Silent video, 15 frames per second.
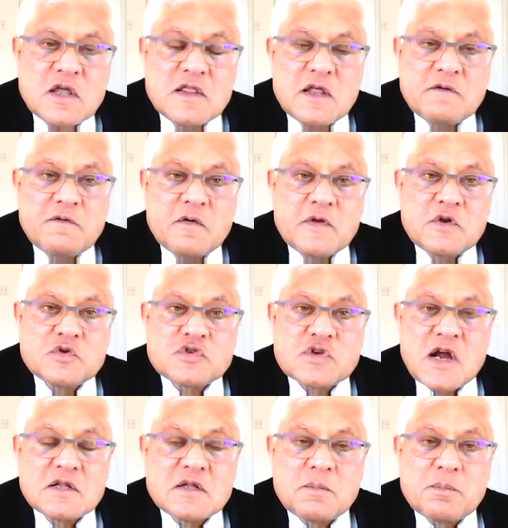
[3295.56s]
And therefore, when you
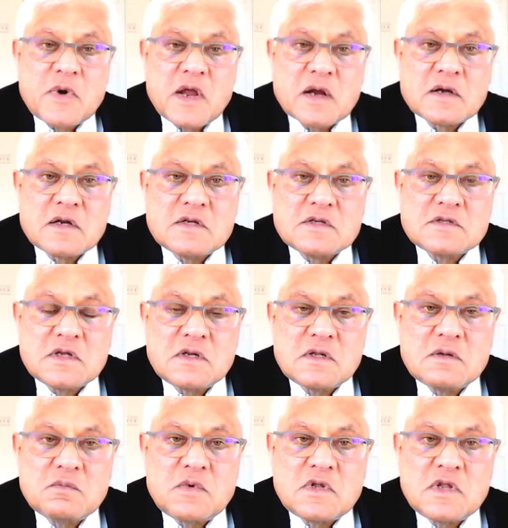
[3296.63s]
start the practice,
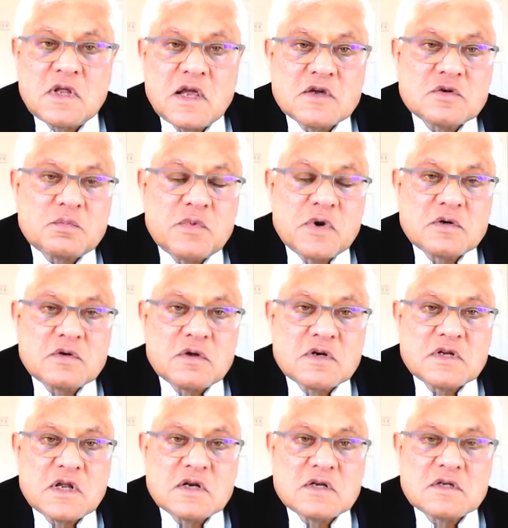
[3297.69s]
and one thing I should bring to your
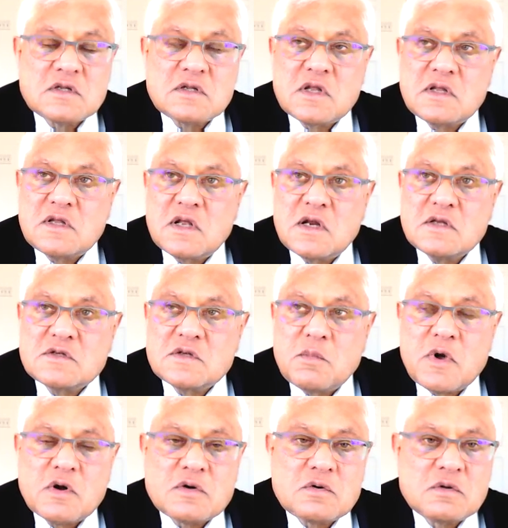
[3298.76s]
attention, that there is
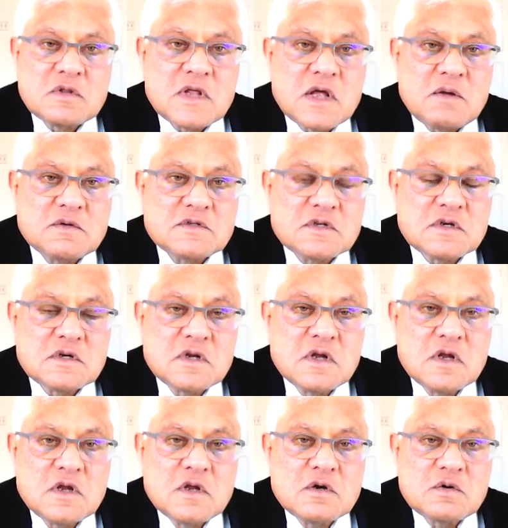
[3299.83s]
about 2,000
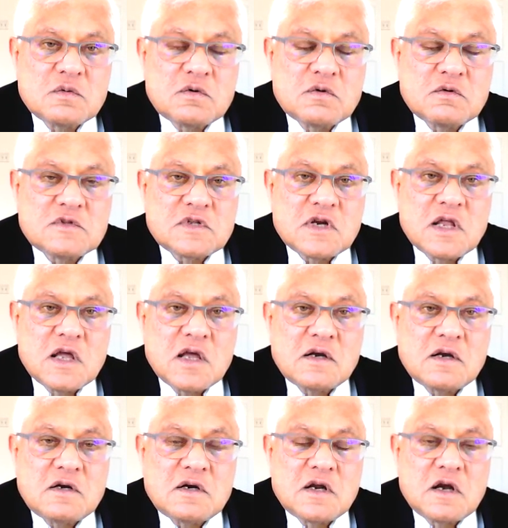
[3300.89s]
to
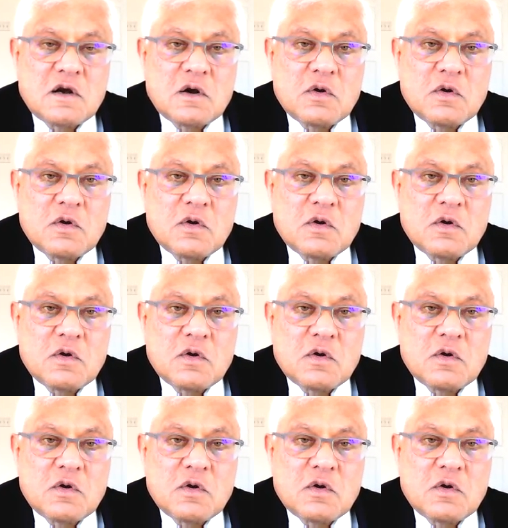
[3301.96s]
300